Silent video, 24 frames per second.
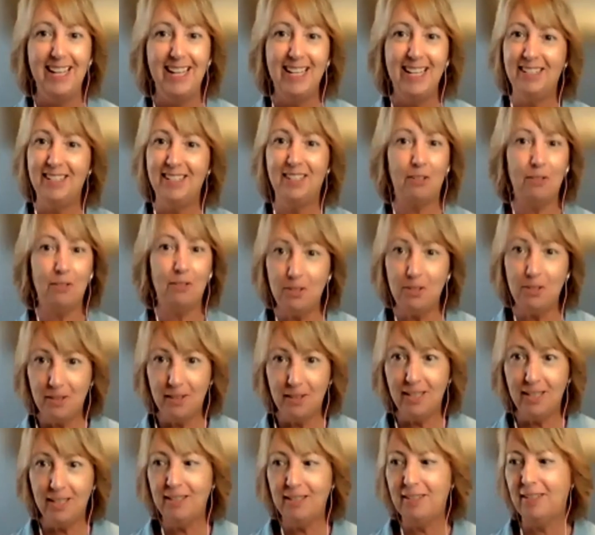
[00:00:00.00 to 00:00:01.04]
Don't do
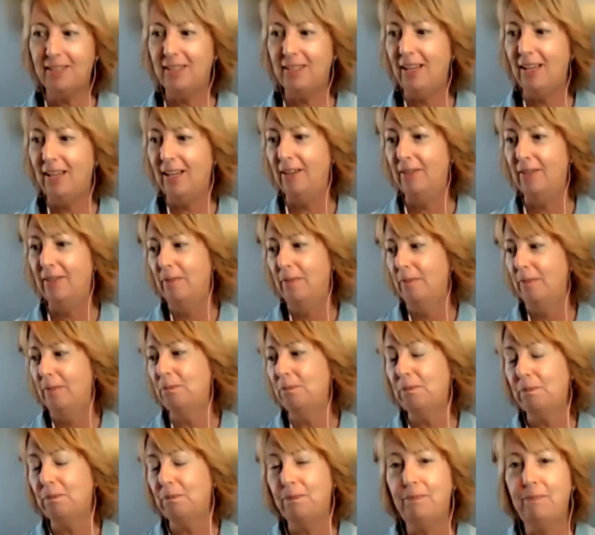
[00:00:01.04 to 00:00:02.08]
this. Yeah.
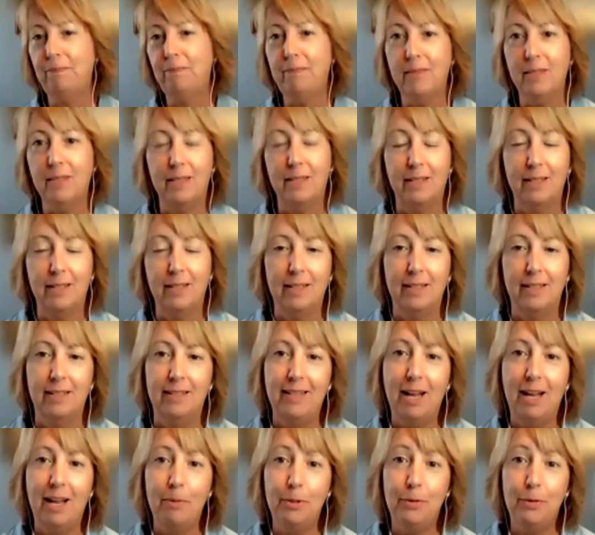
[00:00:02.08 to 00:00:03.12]

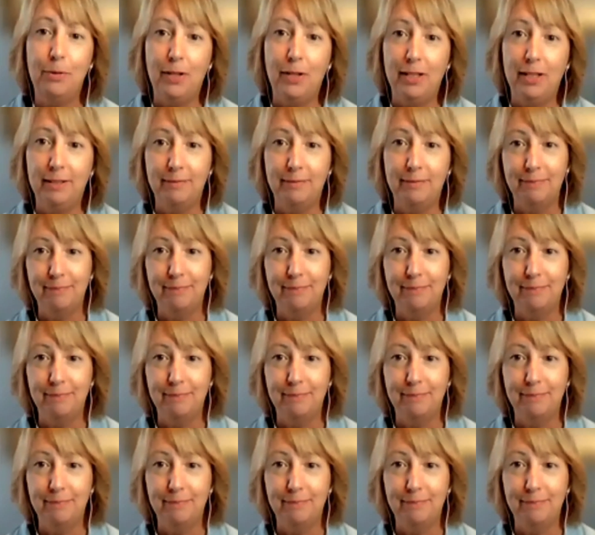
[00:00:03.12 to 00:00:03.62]
That was fun.